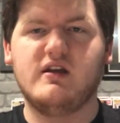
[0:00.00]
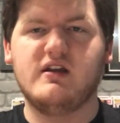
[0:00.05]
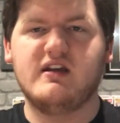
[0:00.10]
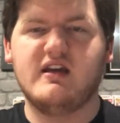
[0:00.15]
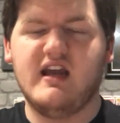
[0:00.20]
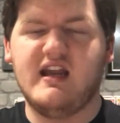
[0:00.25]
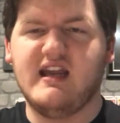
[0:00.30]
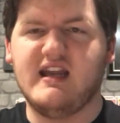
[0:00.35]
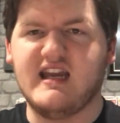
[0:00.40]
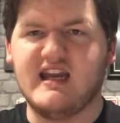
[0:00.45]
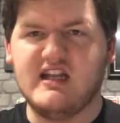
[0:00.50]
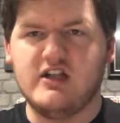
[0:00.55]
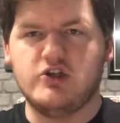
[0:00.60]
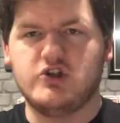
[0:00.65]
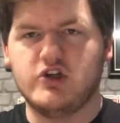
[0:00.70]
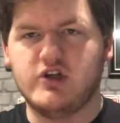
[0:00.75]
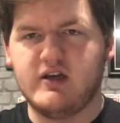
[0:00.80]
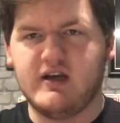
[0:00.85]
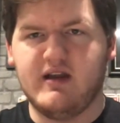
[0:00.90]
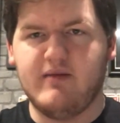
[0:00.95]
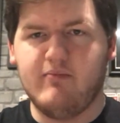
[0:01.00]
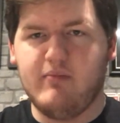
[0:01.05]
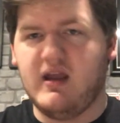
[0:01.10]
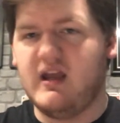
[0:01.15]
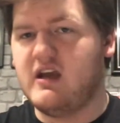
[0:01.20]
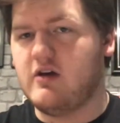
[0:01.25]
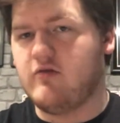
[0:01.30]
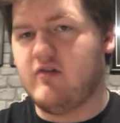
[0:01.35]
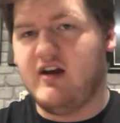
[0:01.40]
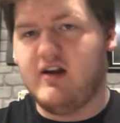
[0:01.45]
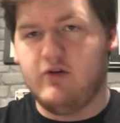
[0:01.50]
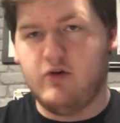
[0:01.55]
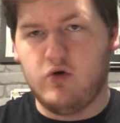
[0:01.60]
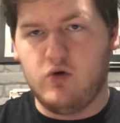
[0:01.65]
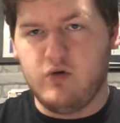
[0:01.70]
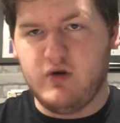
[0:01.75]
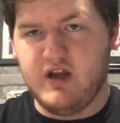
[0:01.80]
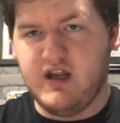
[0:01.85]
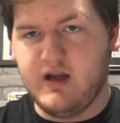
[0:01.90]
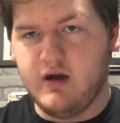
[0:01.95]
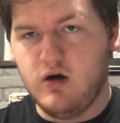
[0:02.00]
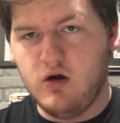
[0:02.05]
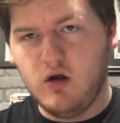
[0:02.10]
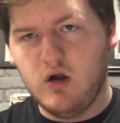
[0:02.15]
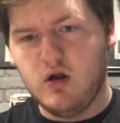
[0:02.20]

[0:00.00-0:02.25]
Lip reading: getting injured and him being around all year.